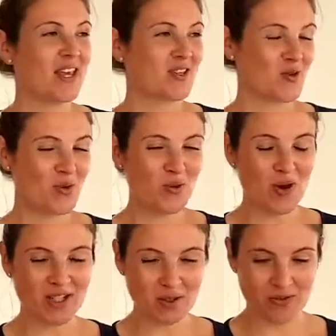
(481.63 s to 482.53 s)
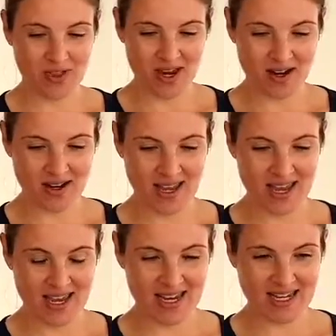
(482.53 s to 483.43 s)
So we went over there,
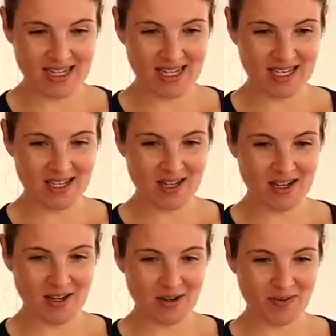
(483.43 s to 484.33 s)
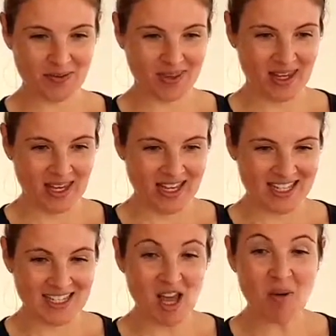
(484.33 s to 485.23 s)
and
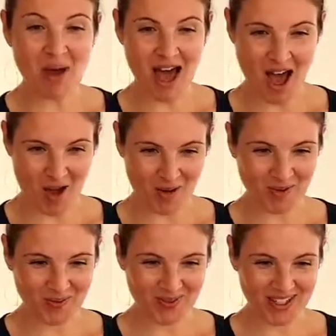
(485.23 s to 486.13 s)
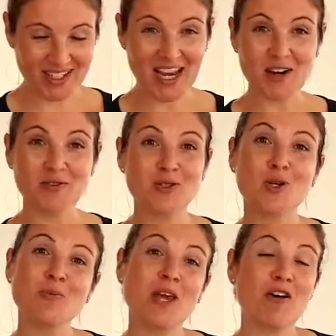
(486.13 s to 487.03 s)
somehow it kind of
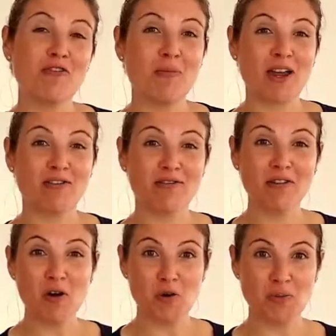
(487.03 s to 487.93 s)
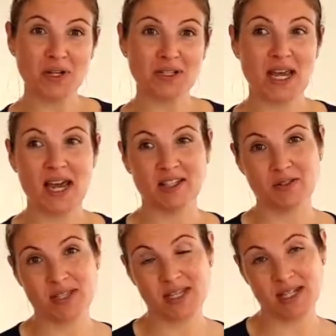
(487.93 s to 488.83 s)
took me off my flow because I had to
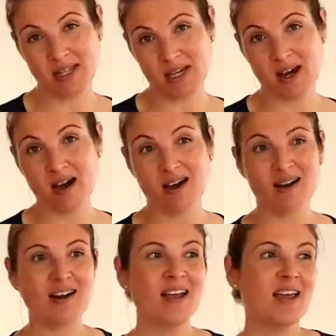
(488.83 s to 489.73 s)
sit in the car.